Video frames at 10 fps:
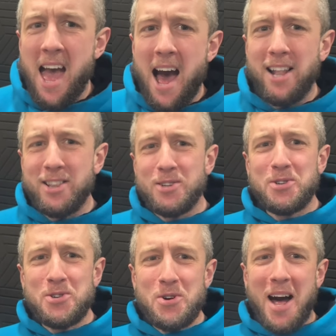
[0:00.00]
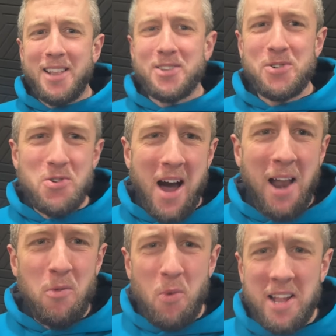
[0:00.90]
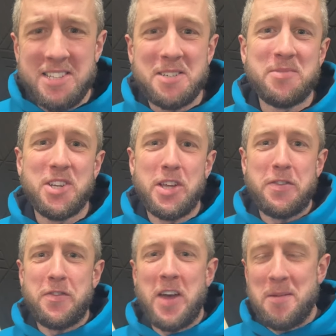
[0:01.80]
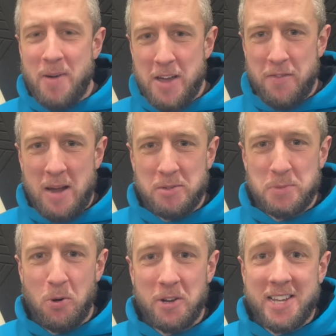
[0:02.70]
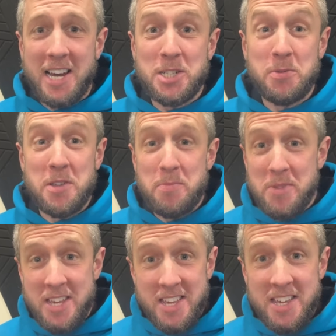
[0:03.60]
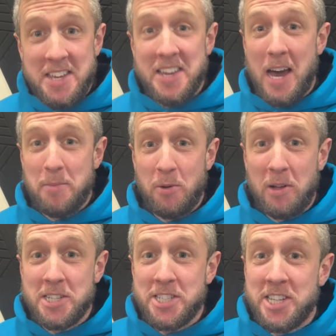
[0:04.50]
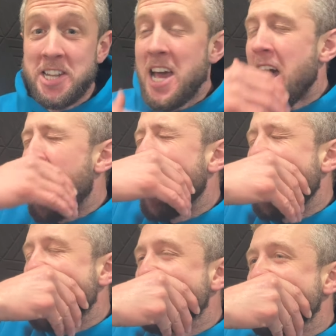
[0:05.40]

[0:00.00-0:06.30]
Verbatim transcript: Hello, hello, and welcome to the Fed by Farmers podcast with me, Cammy Wilson, and